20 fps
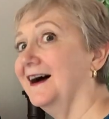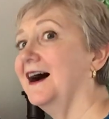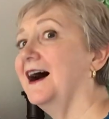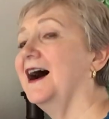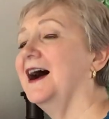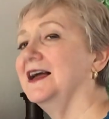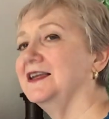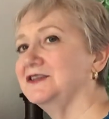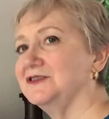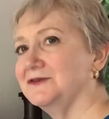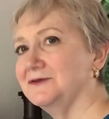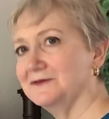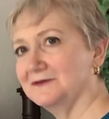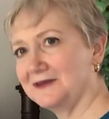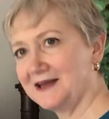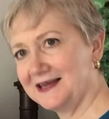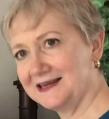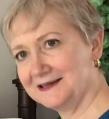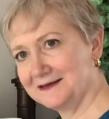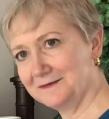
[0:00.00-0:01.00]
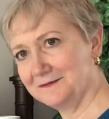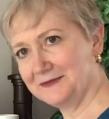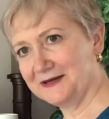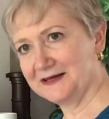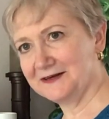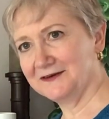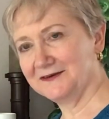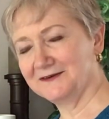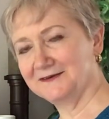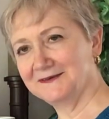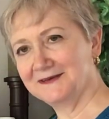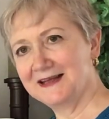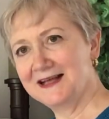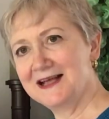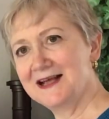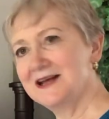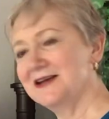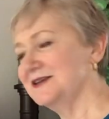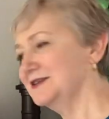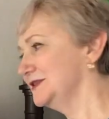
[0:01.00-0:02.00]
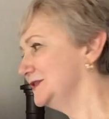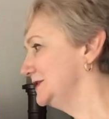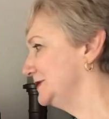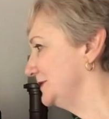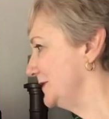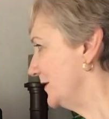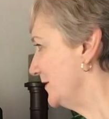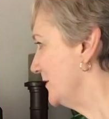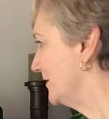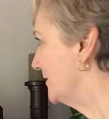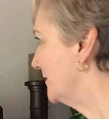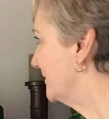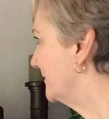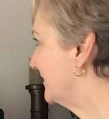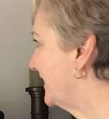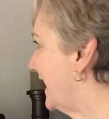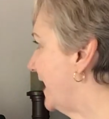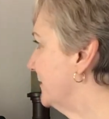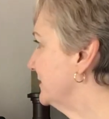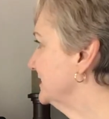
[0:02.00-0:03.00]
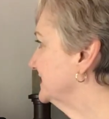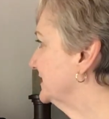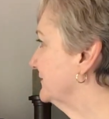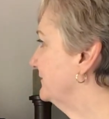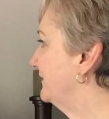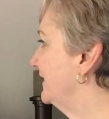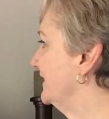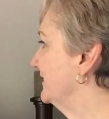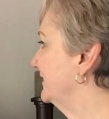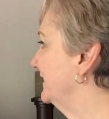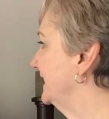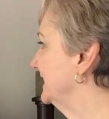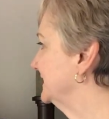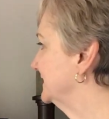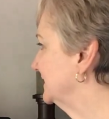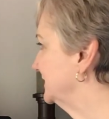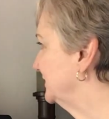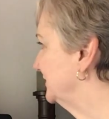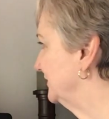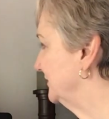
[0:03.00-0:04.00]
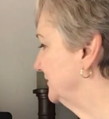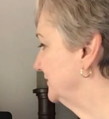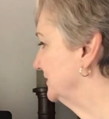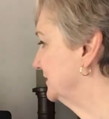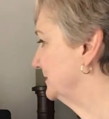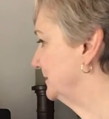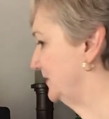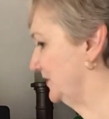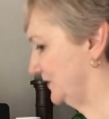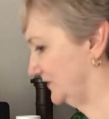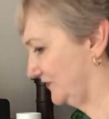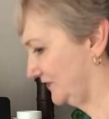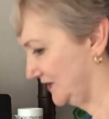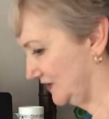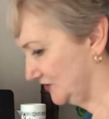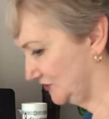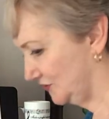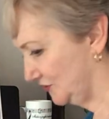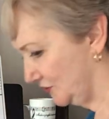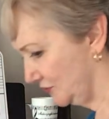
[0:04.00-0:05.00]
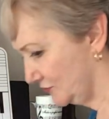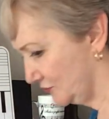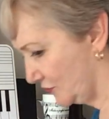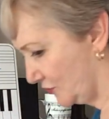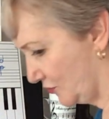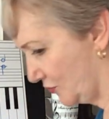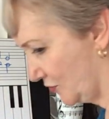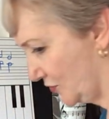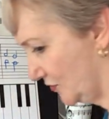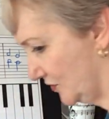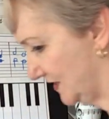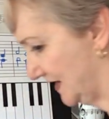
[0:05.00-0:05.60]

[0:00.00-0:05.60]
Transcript: I do like it better. So that was a fun thing to do, to put the 2 chord